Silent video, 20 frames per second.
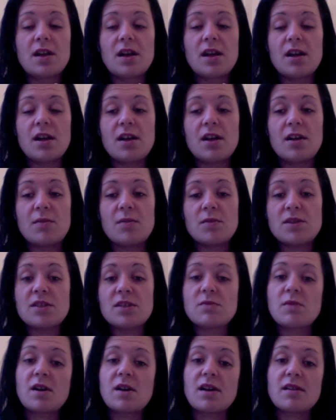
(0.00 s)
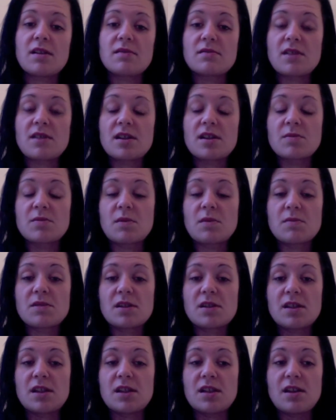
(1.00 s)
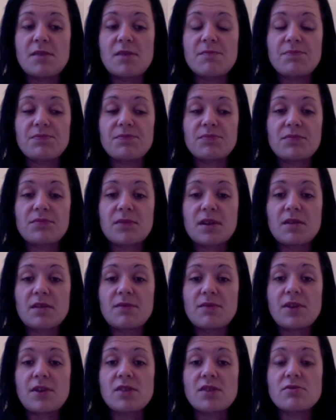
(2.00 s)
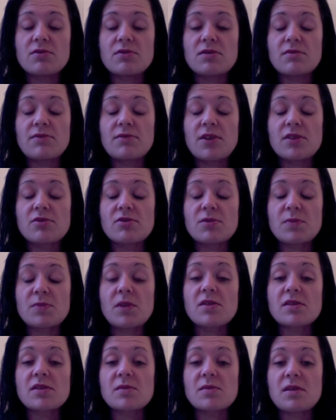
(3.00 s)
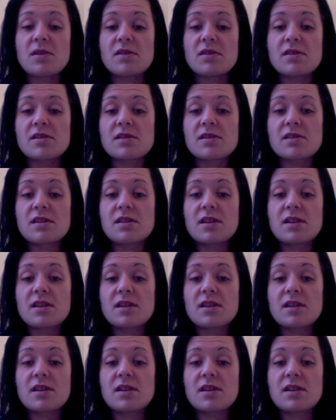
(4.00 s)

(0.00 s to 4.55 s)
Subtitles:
which is why I swapped to the first response ones,